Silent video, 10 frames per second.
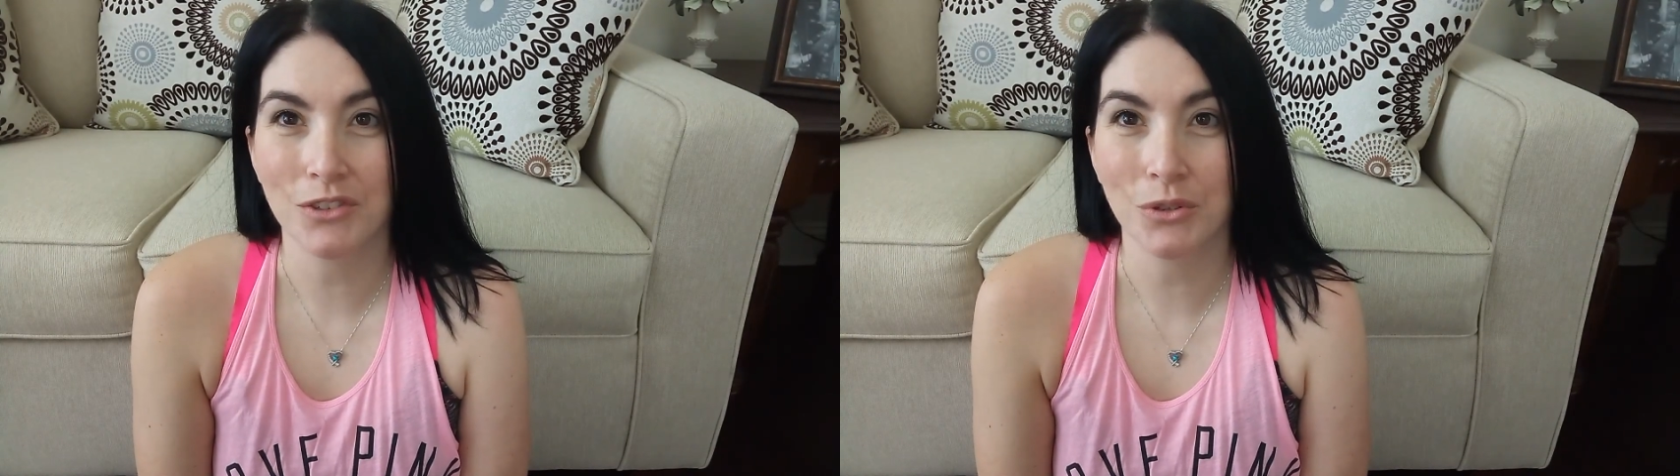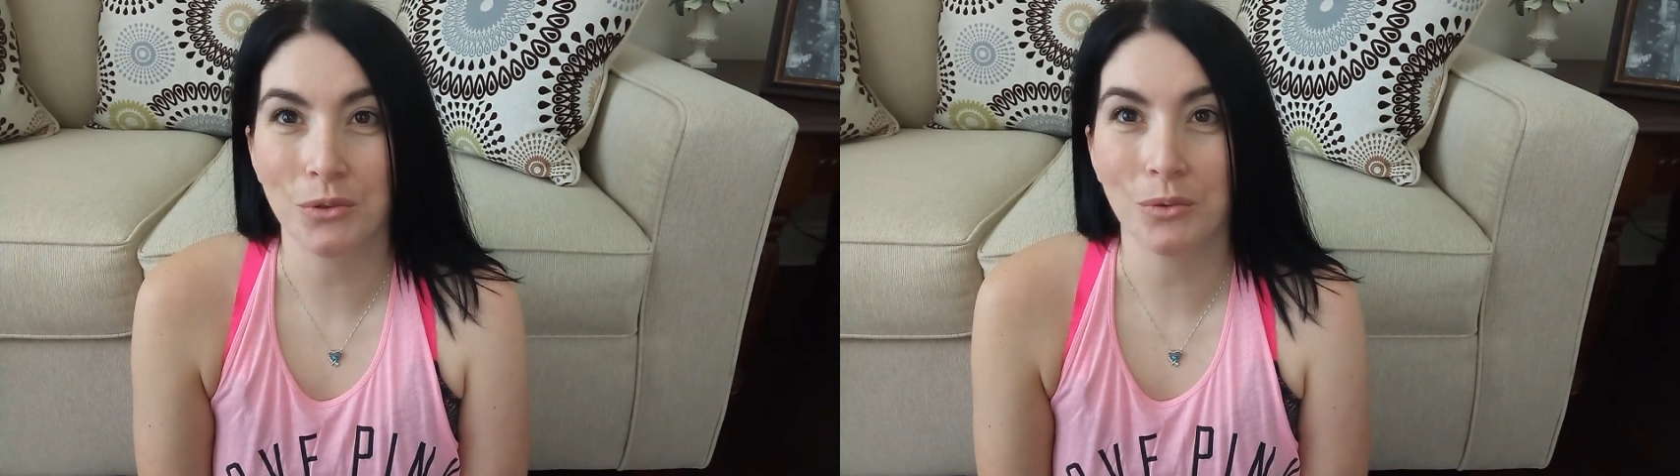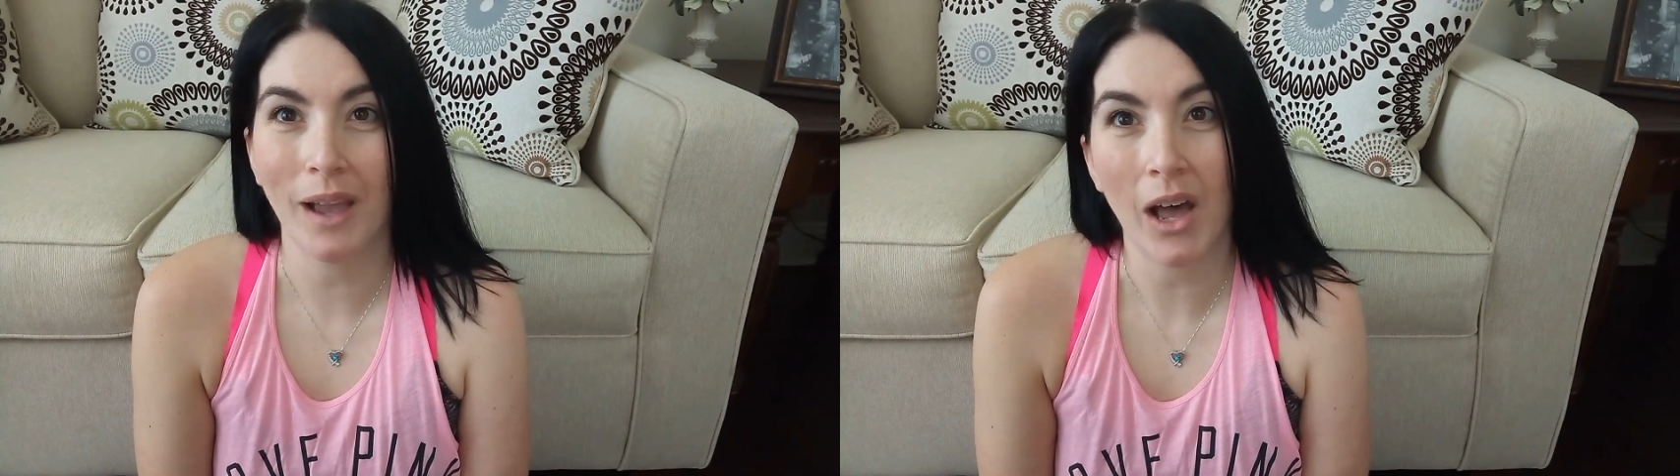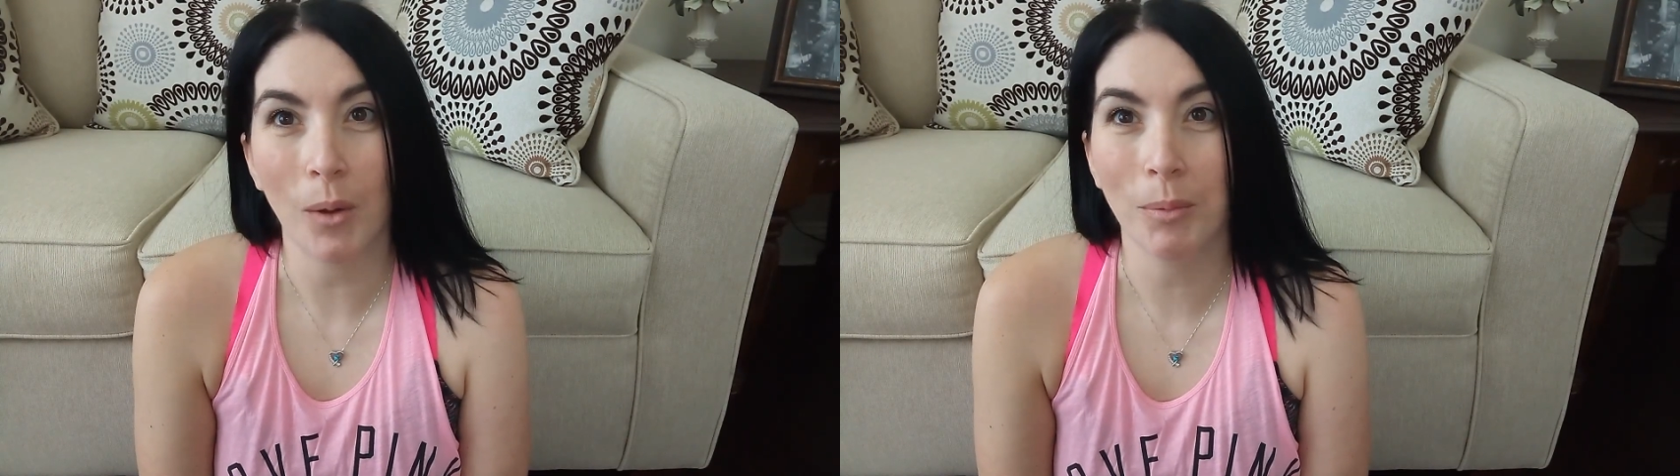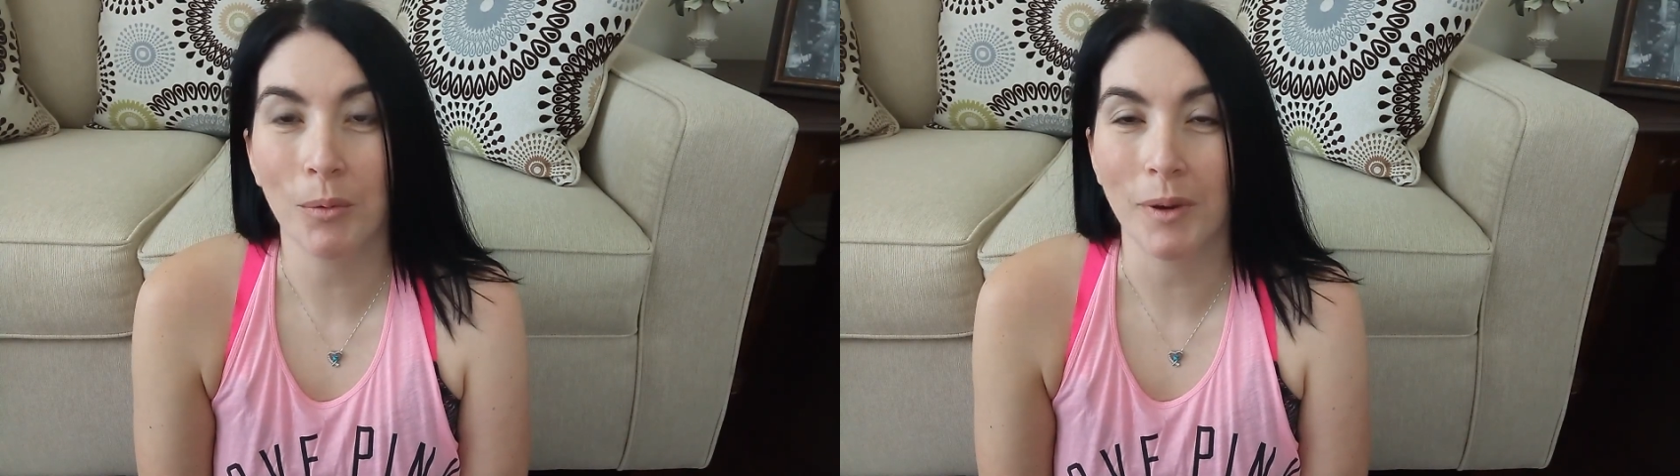to
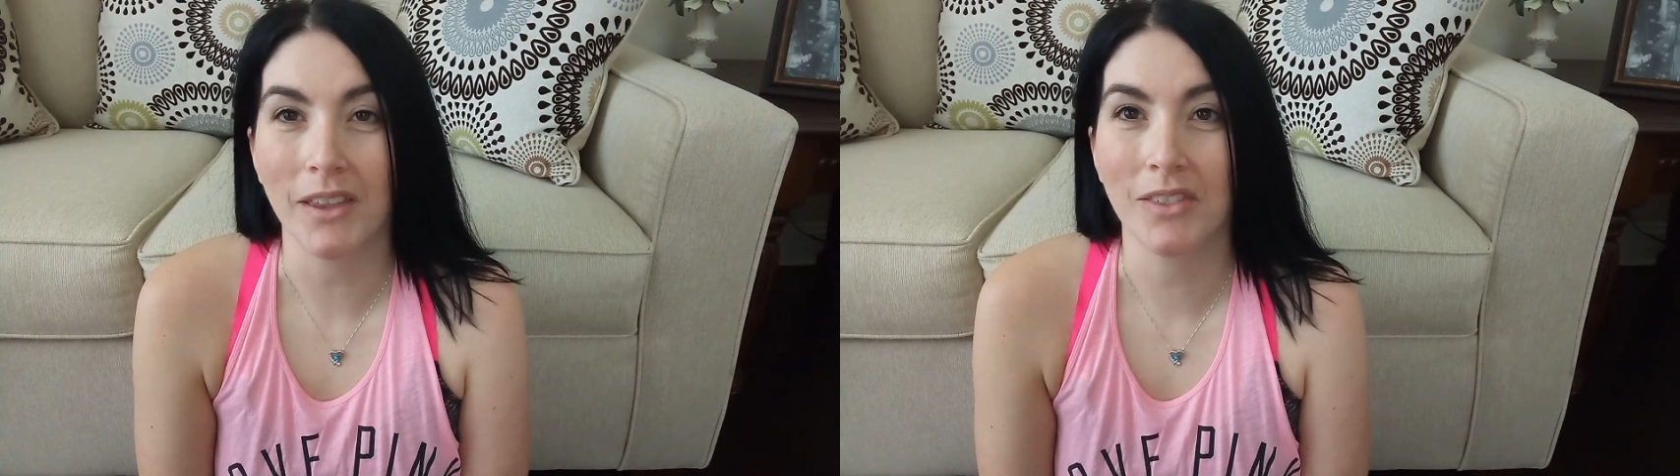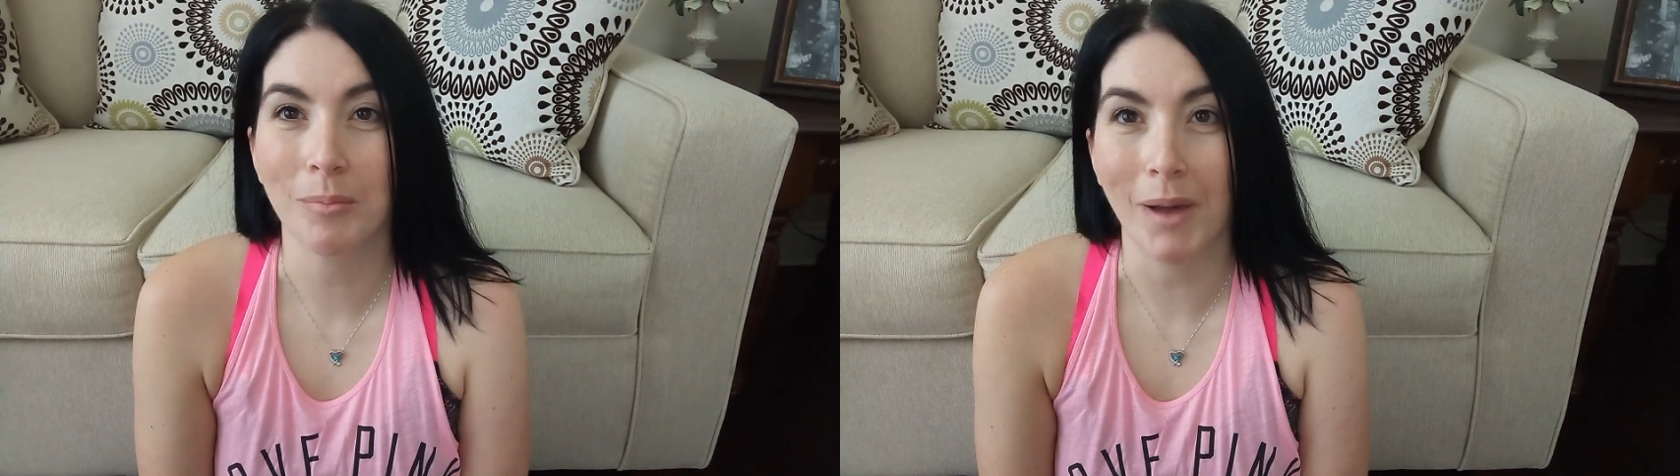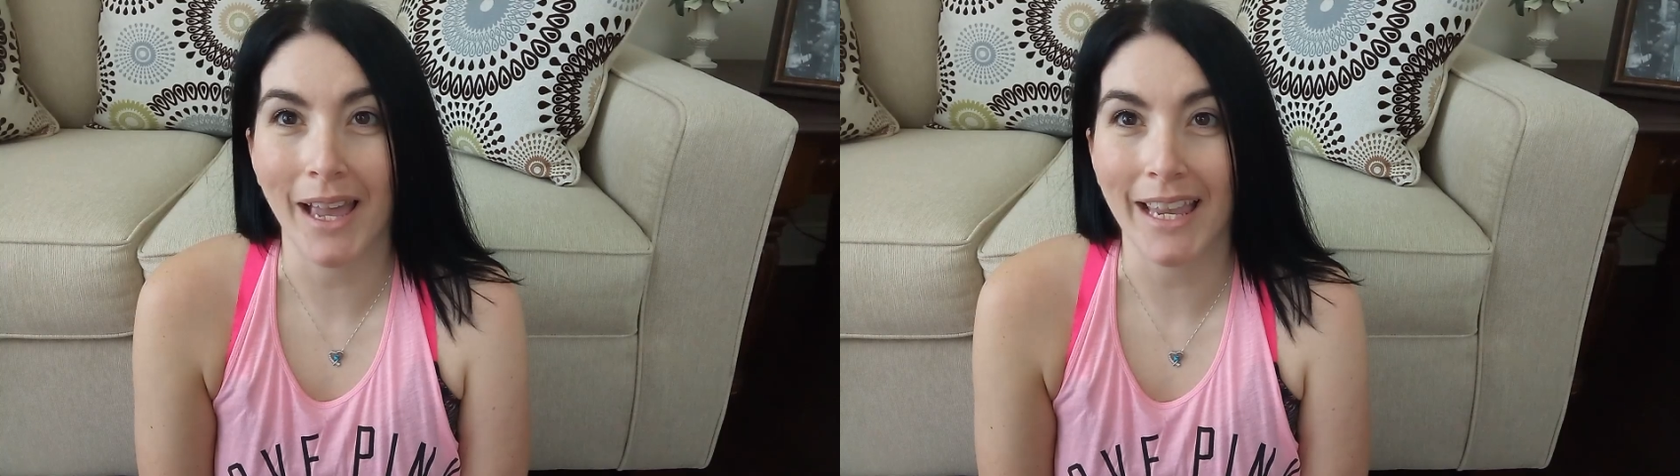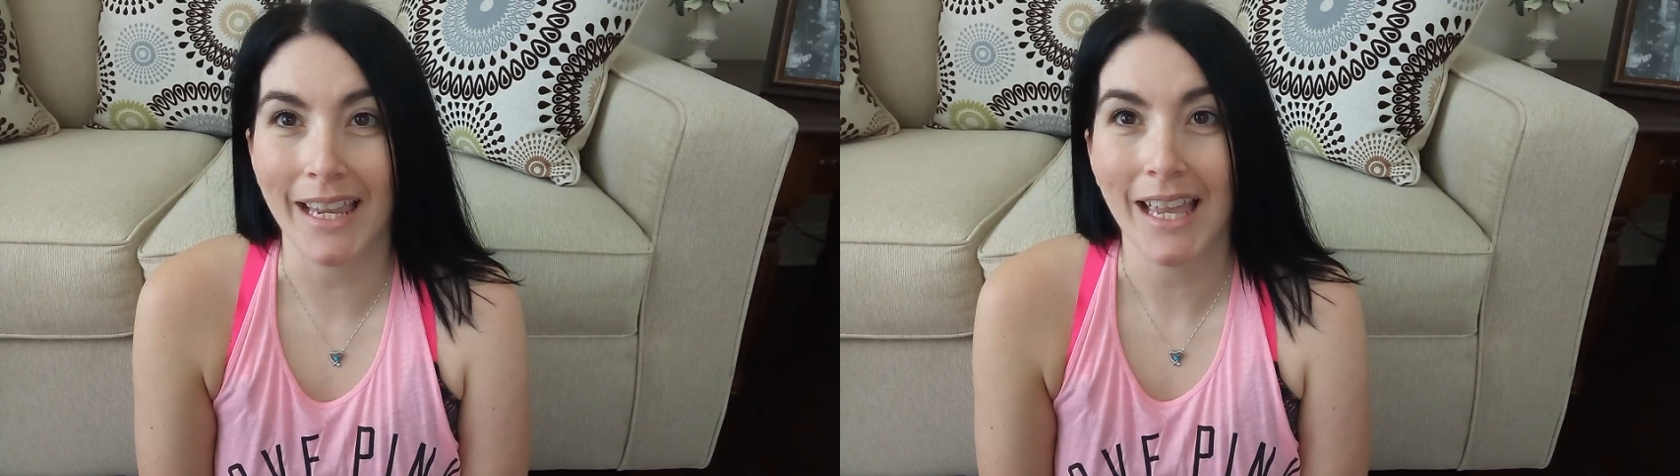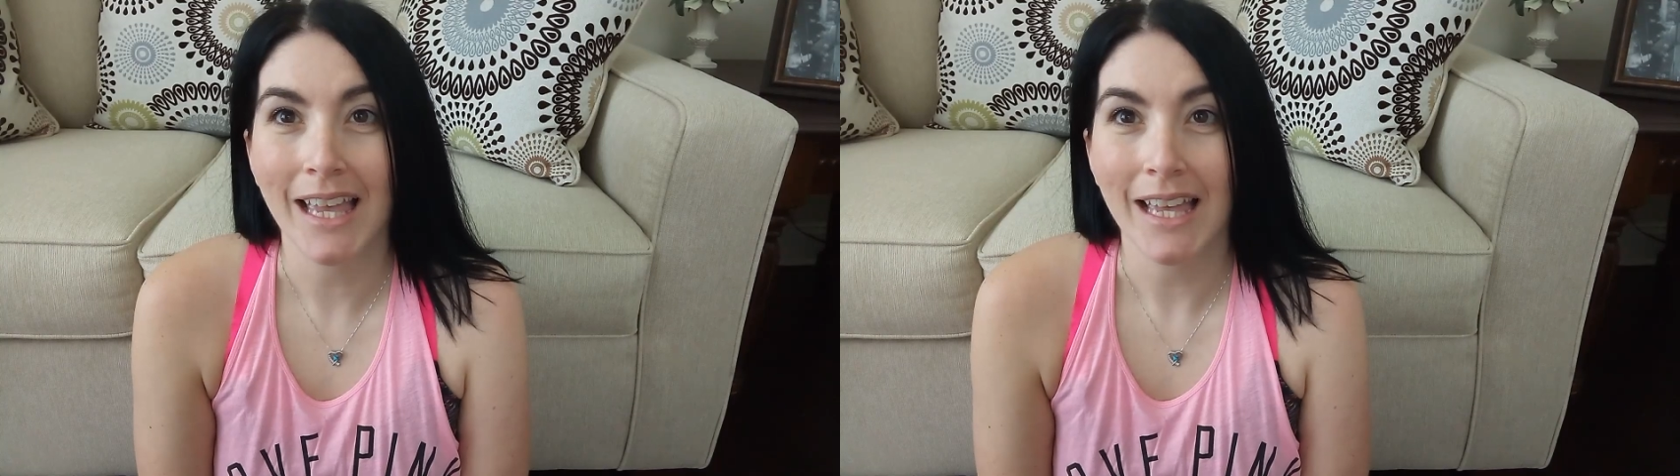help with my